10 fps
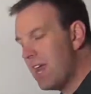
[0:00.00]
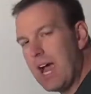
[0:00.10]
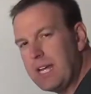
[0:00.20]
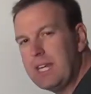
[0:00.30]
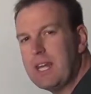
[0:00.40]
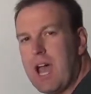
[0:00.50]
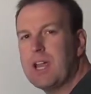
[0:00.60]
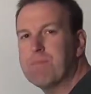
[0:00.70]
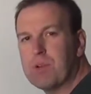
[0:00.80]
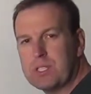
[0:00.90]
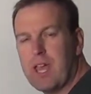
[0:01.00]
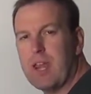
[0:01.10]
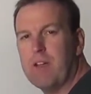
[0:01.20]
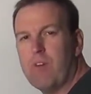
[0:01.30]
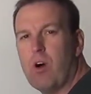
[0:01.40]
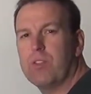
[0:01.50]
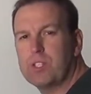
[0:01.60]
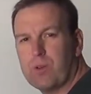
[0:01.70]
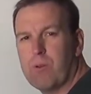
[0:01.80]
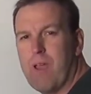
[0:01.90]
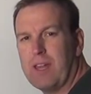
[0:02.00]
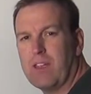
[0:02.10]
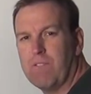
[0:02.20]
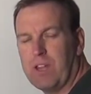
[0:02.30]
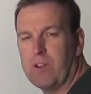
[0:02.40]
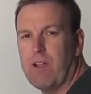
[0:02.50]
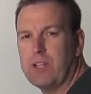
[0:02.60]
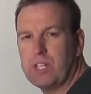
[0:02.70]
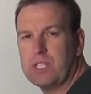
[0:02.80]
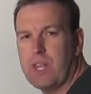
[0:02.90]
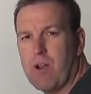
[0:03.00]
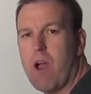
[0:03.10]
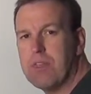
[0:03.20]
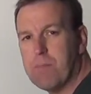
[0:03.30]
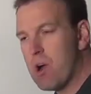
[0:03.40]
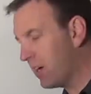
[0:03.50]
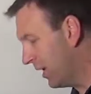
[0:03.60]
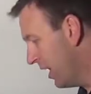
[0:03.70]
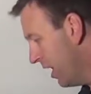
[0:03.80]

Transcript: 99% of all the screw head configurations that are on the market